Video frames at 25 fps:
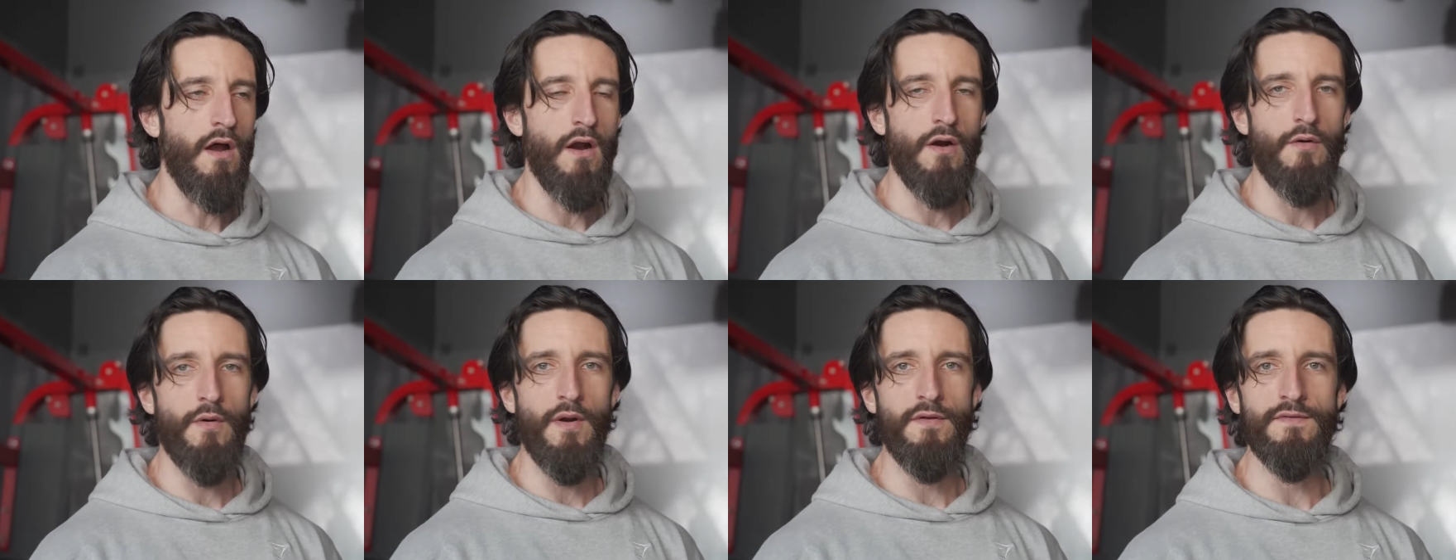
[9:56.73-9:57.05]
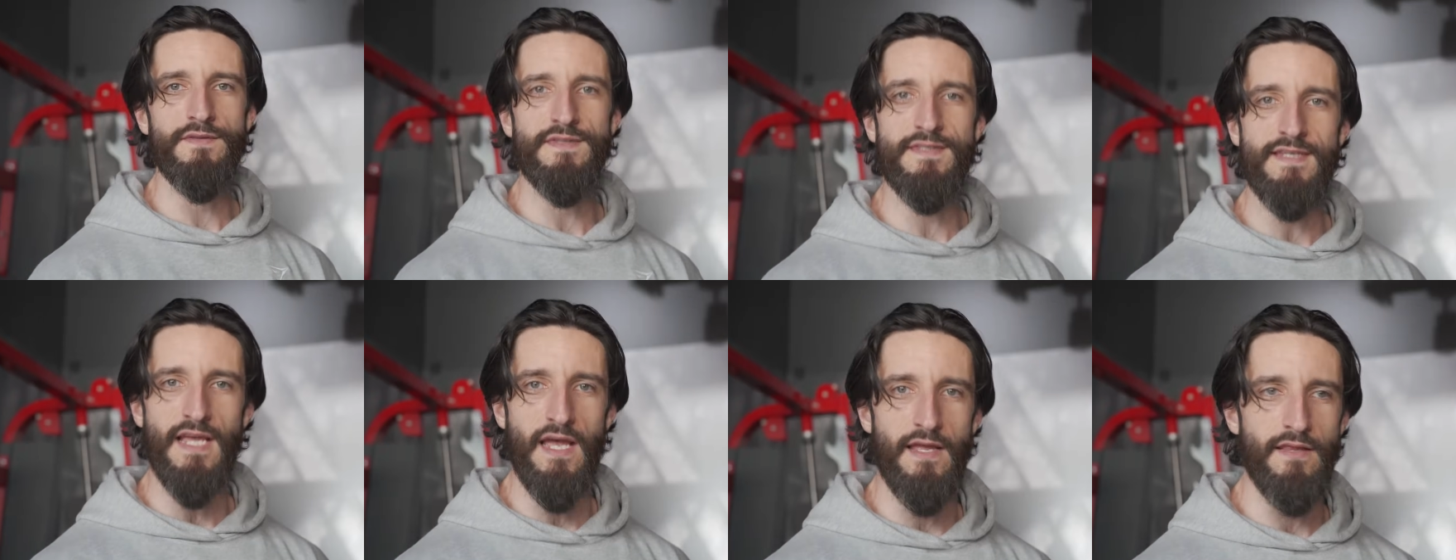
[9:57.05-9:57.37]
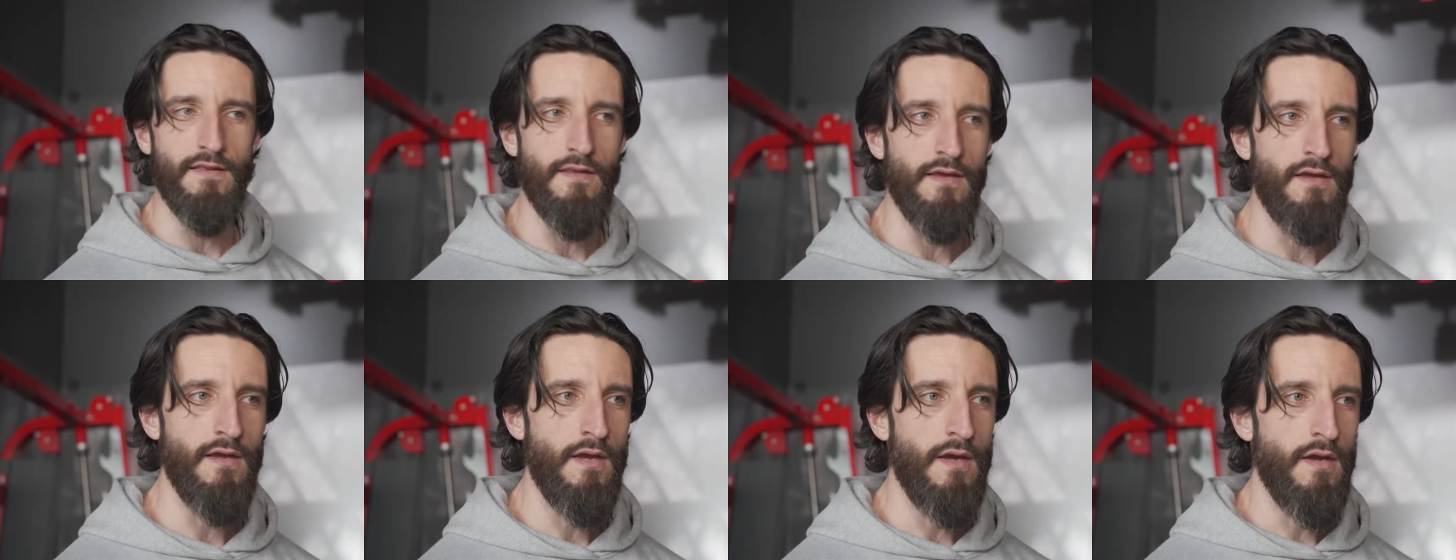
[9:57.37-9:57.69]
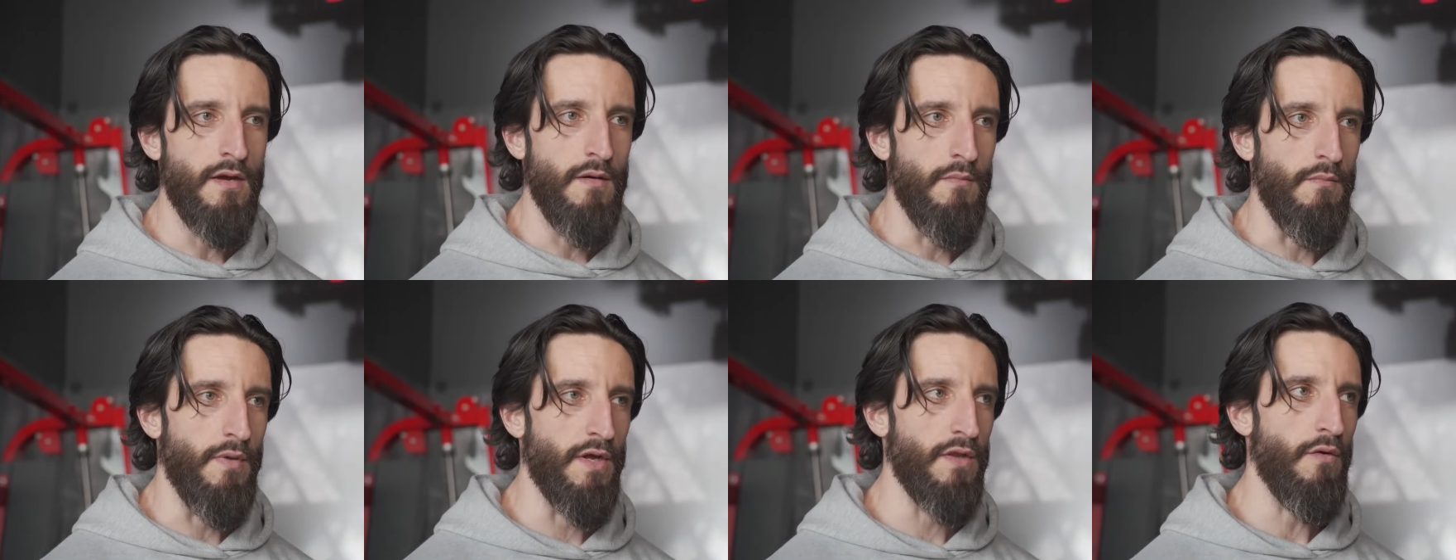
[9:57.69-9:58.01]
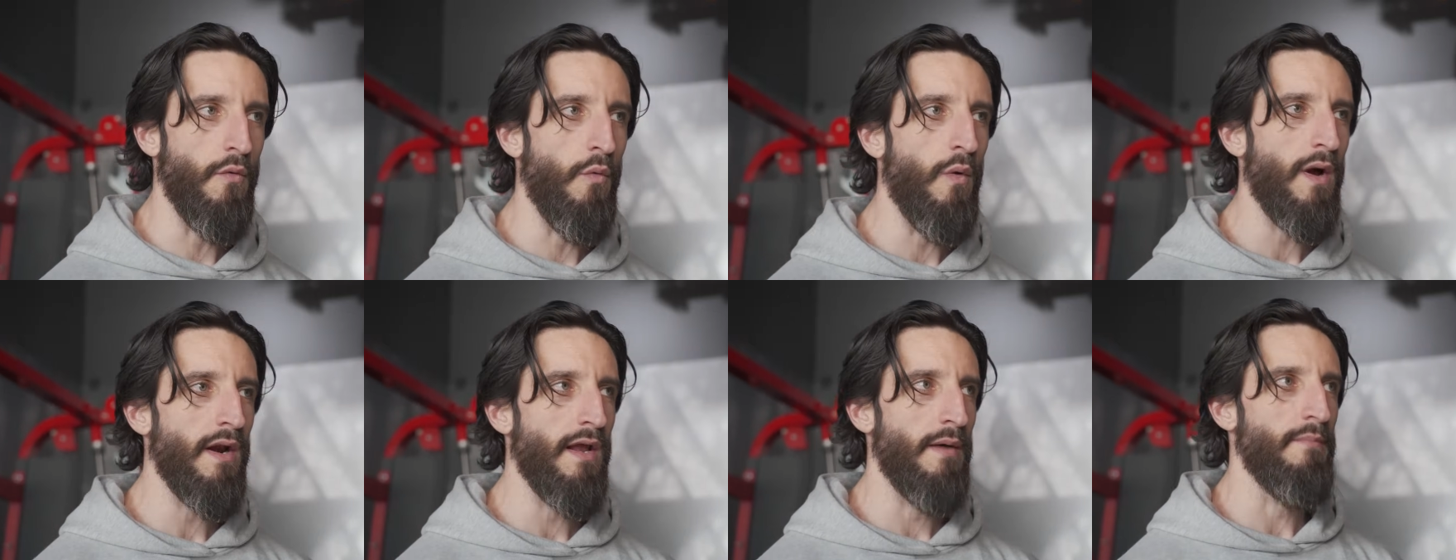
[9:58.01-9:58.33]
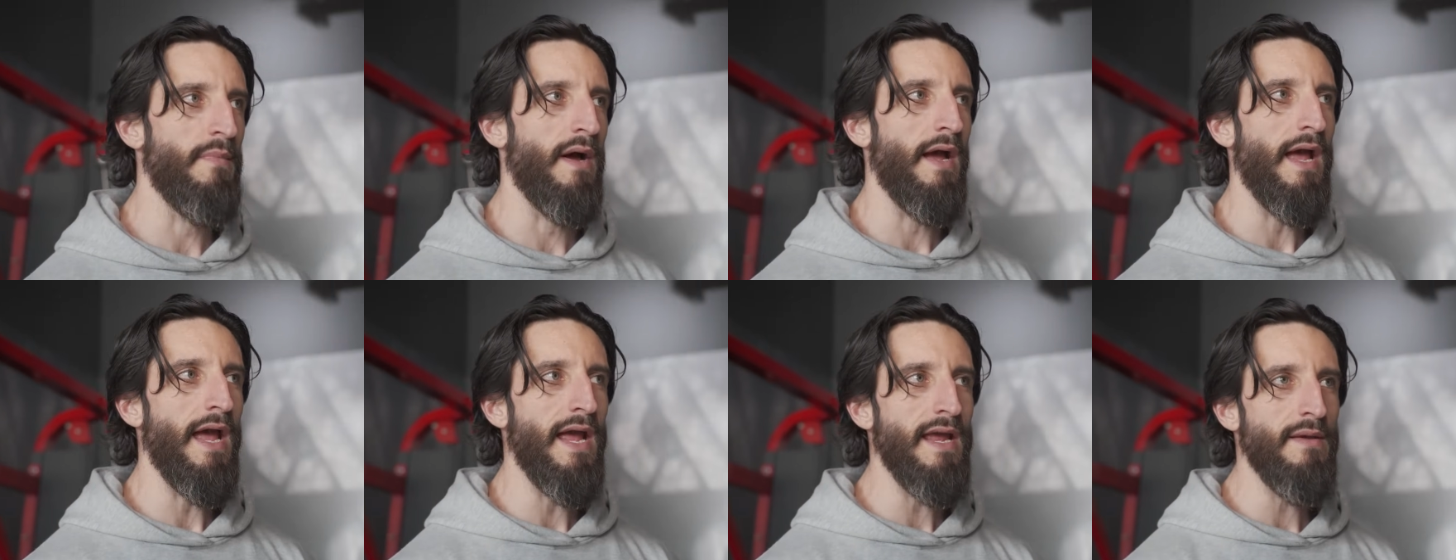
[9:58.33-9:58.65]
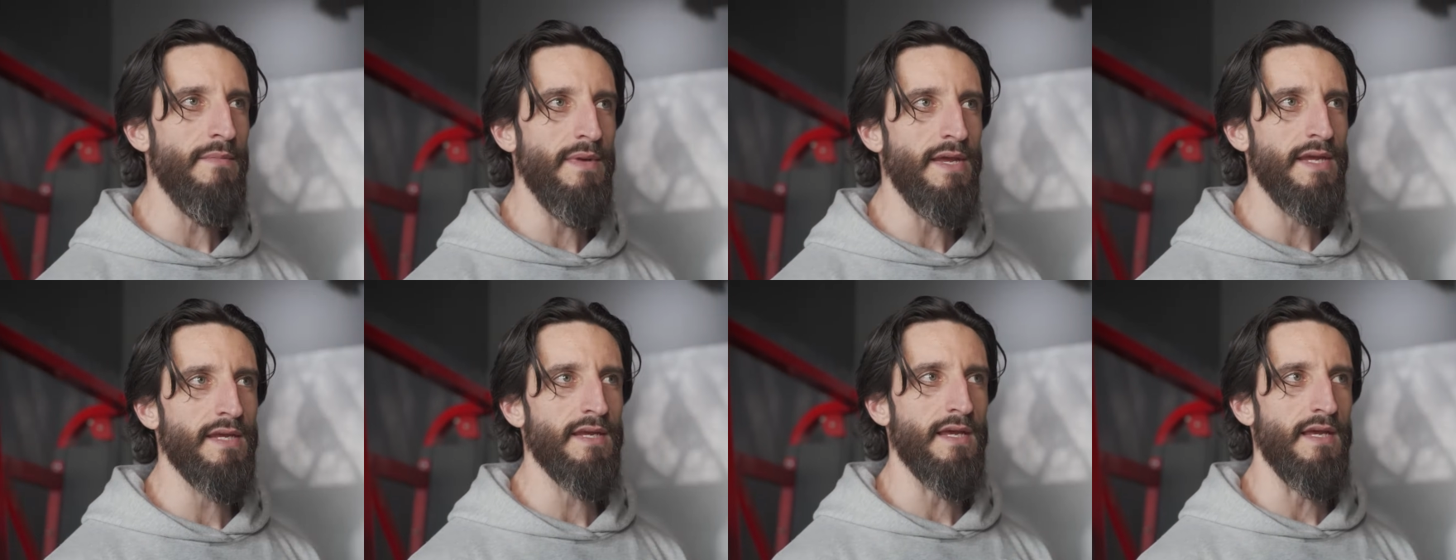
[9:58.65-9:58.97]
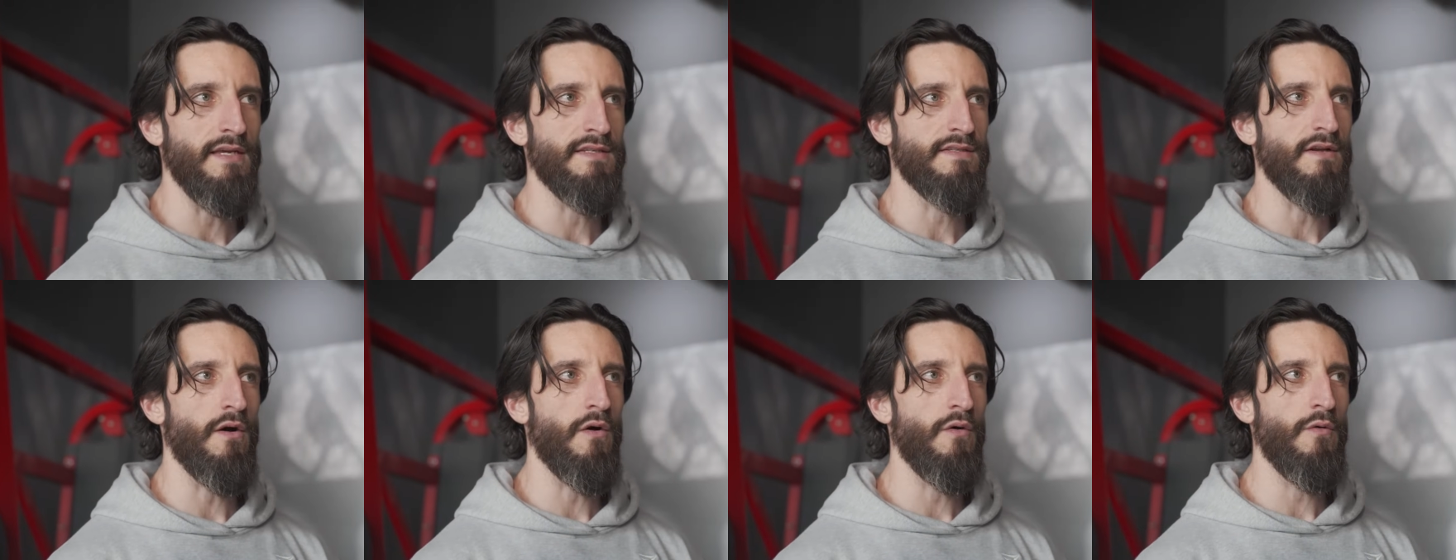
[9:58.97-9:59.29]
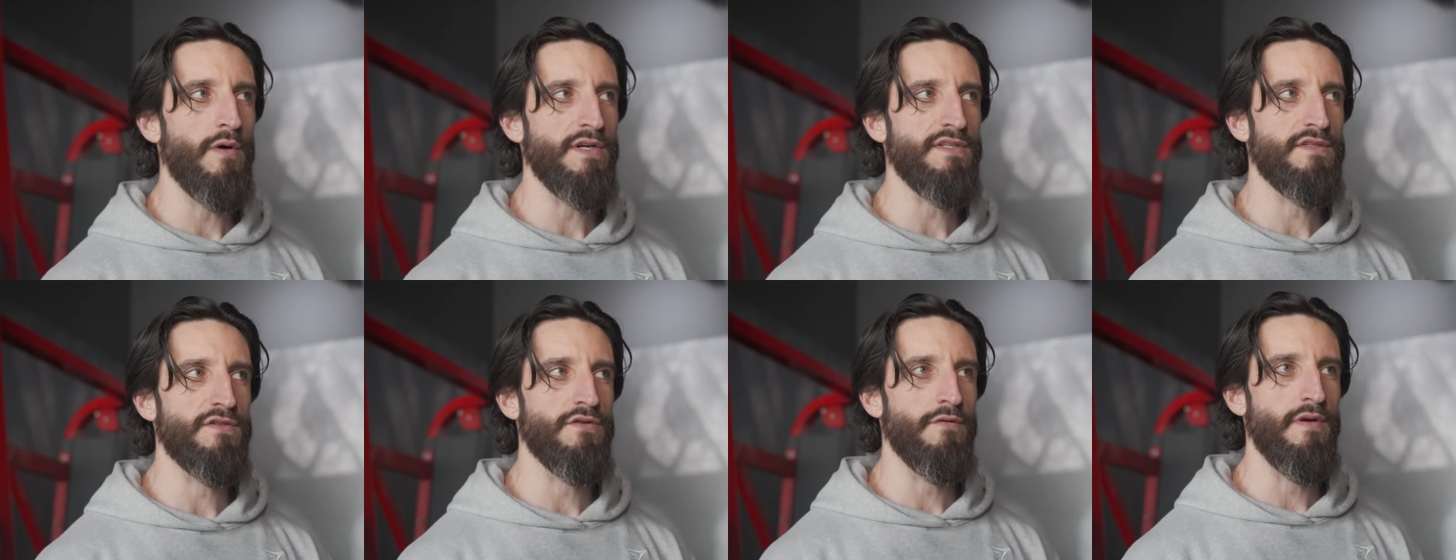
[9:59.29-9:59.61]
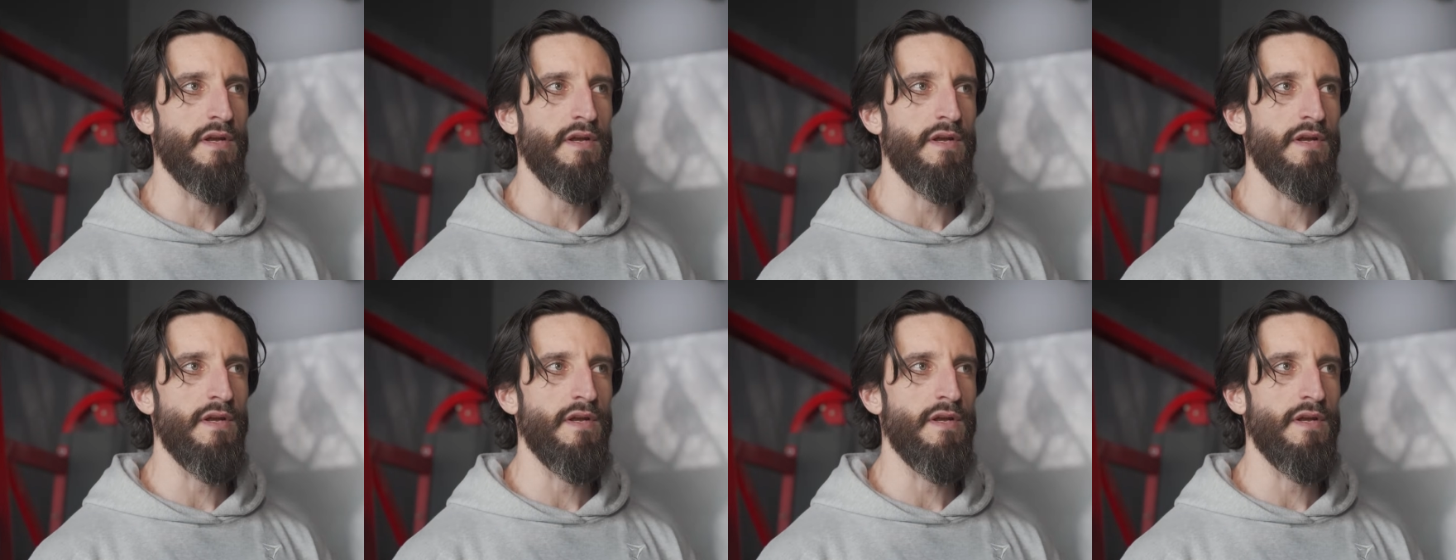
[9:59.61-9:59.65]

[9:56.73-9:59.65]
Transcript: around 10. But what I'm aiming is always